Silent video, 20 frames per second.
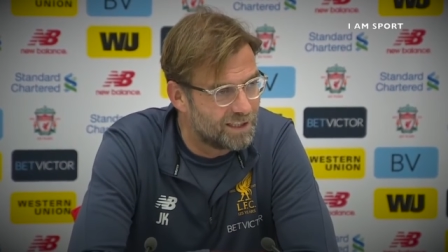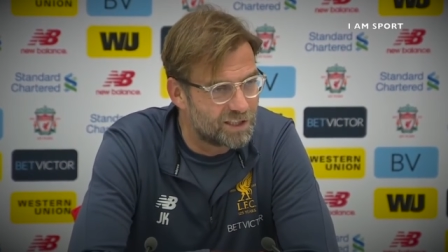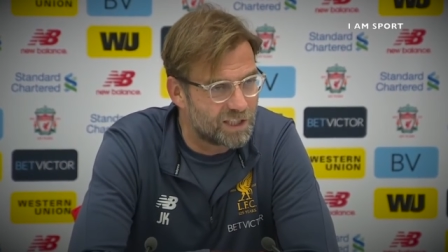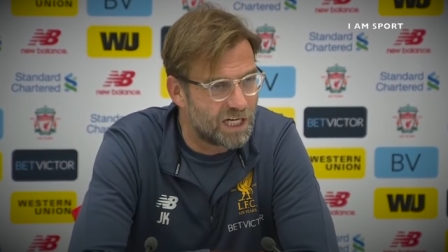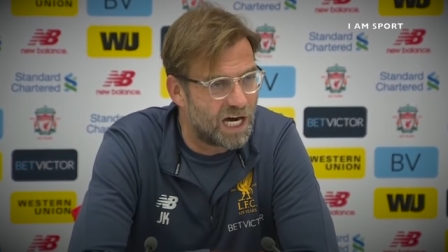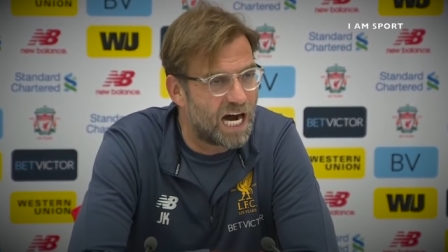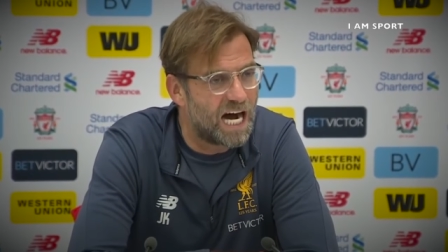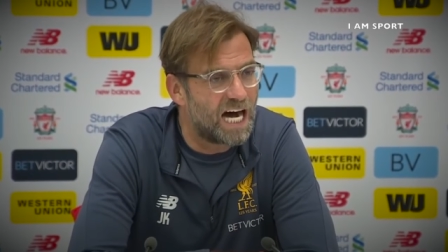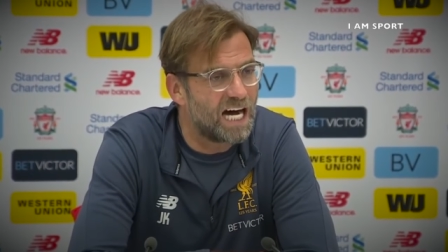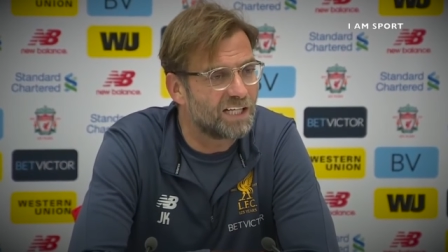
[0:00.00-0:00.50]
is
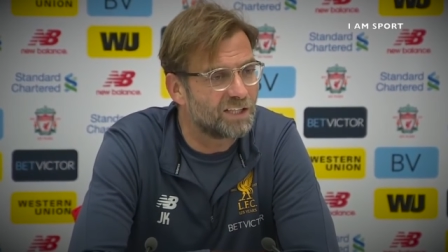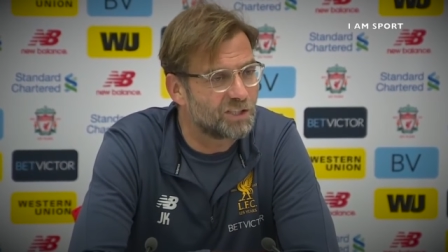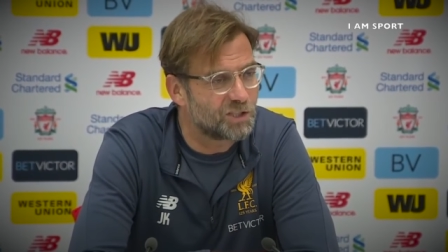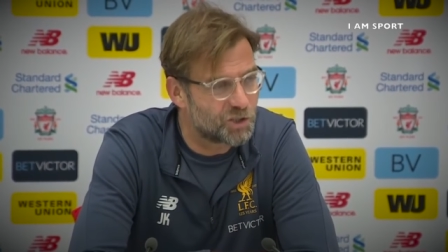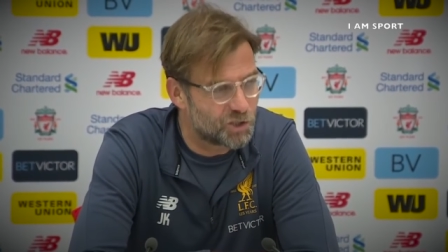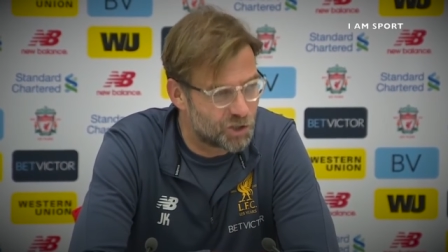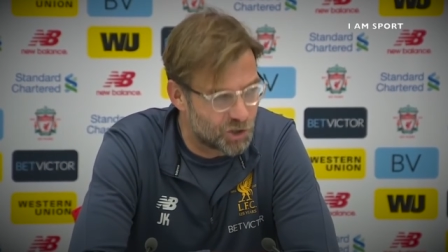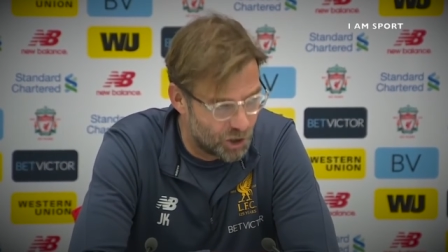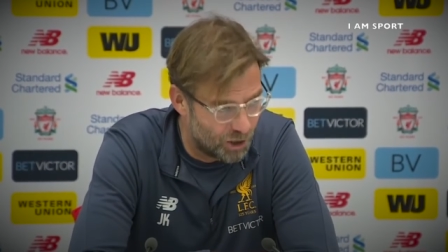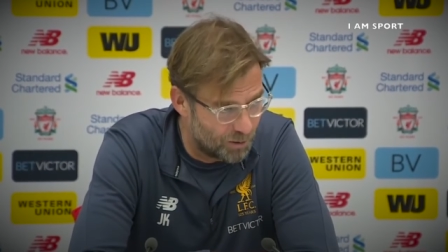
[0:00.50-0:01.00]
the
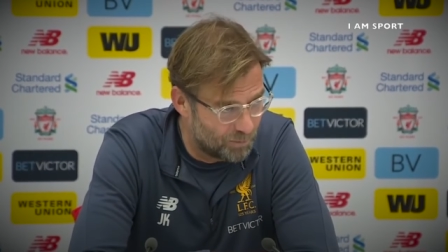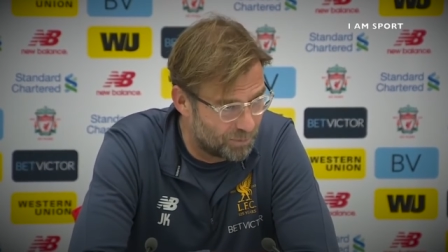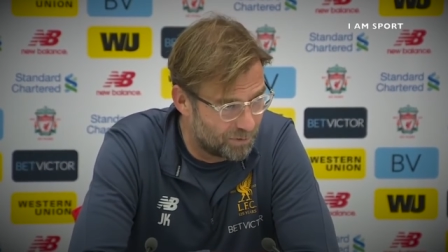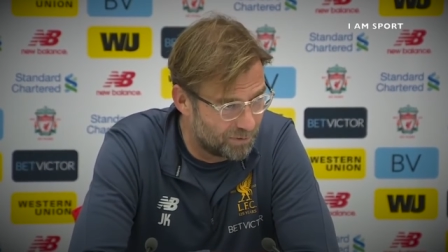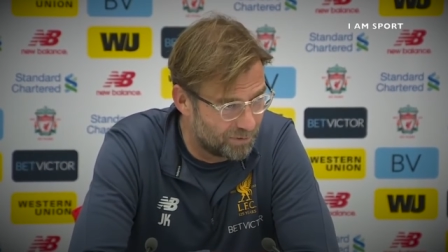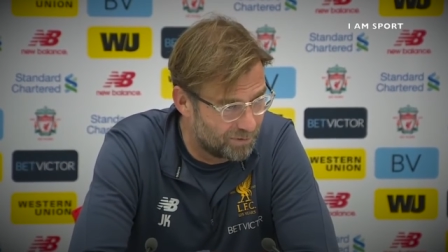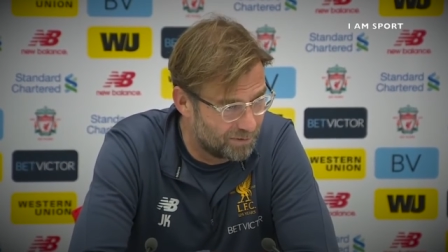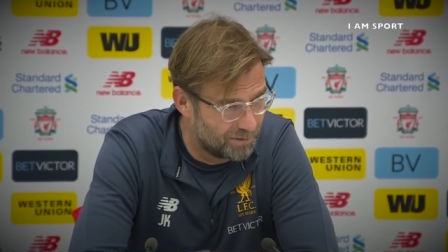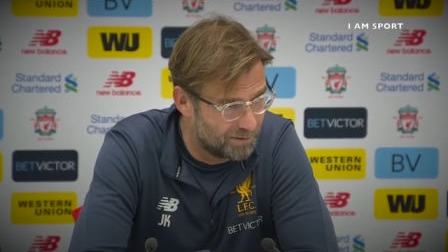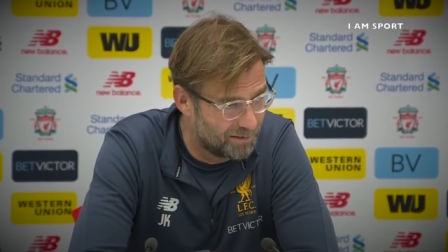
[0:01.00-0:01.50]
hardest job
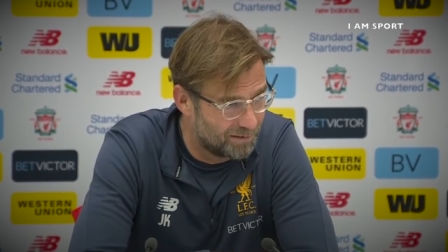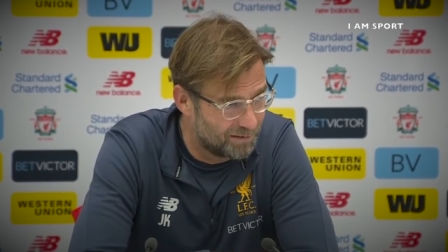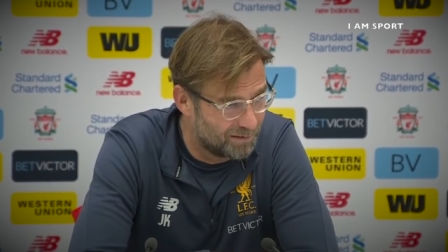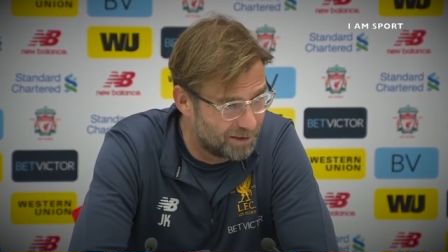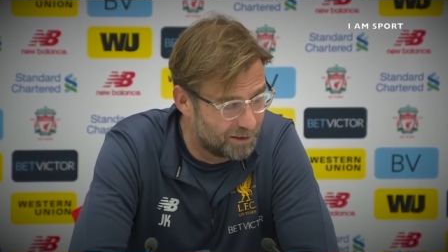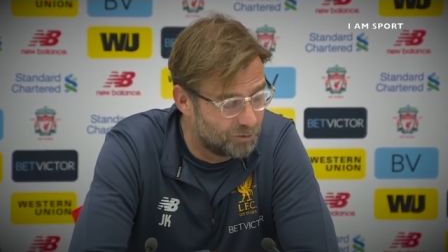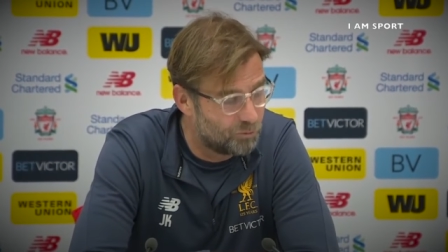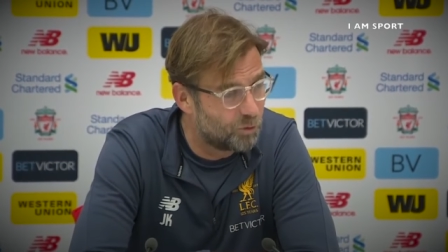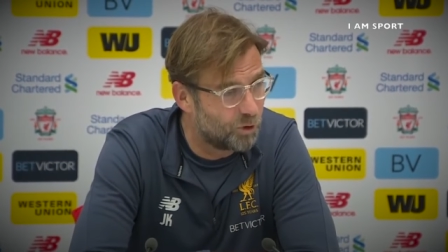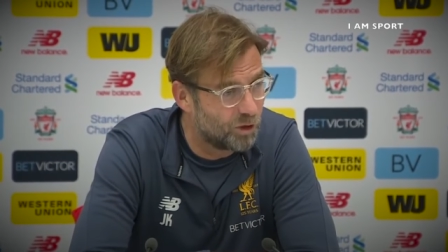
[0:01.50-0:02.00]

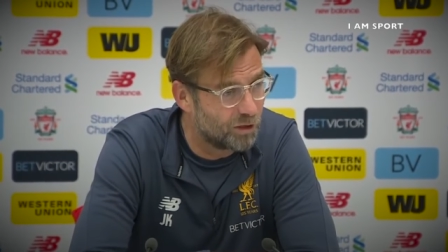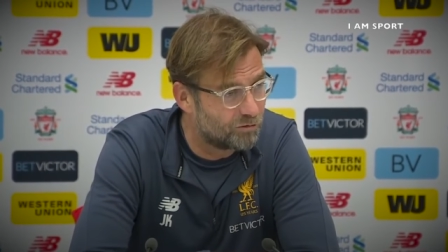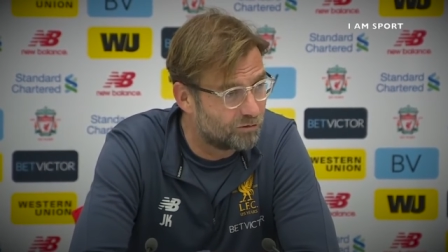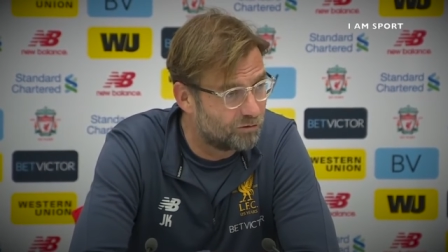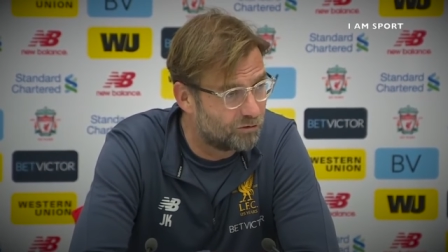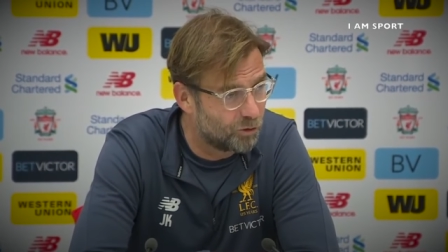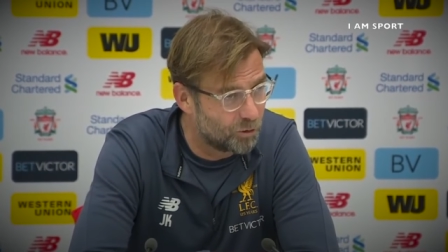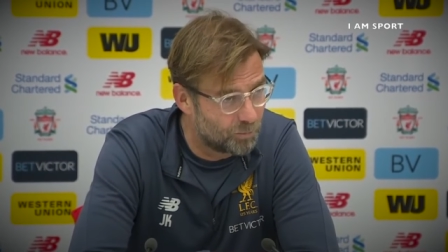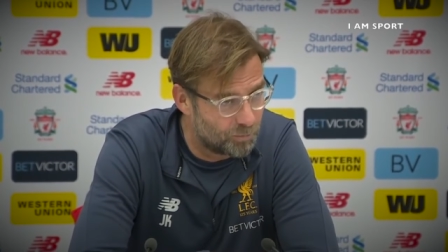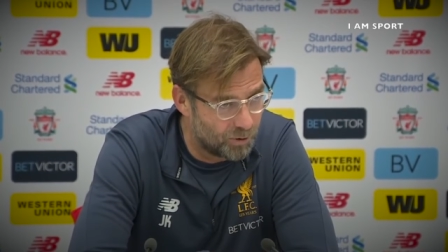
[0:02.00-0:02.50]
in world
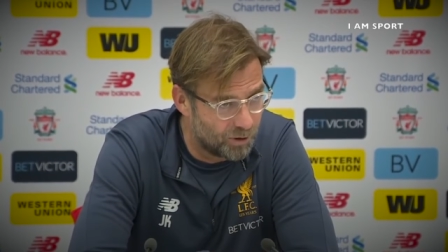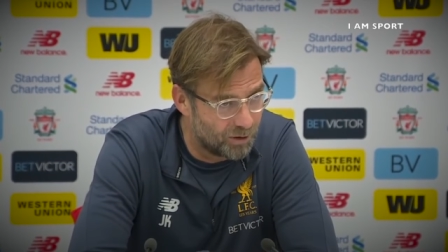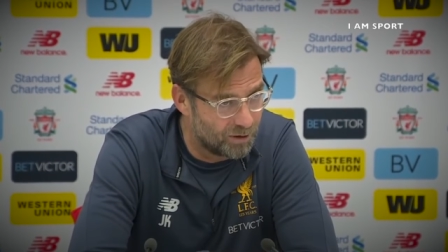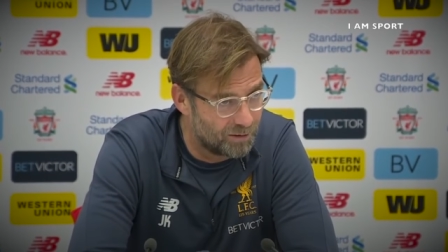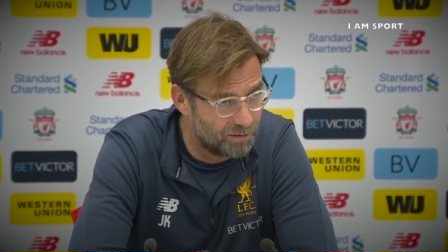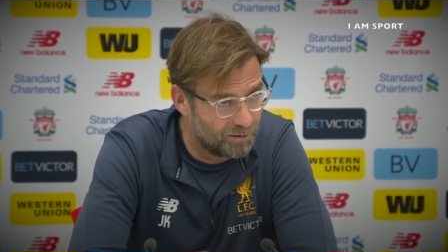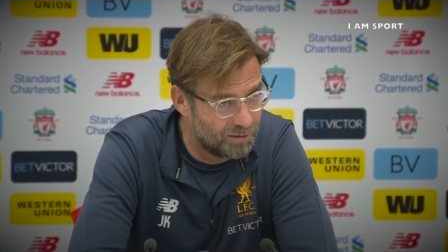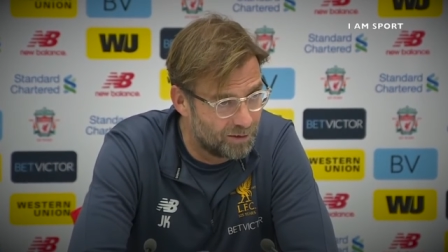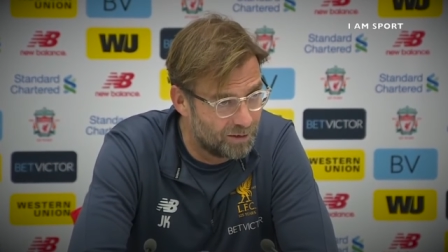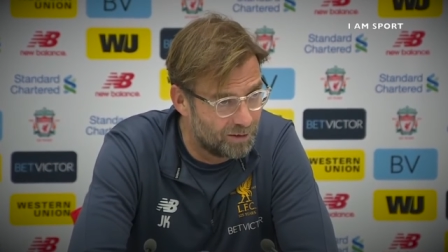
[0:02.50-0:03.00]

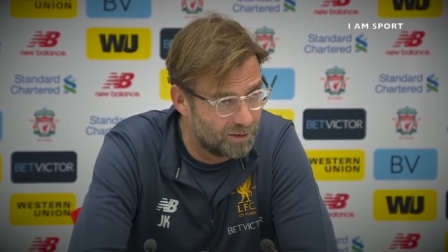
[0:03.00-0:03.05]
football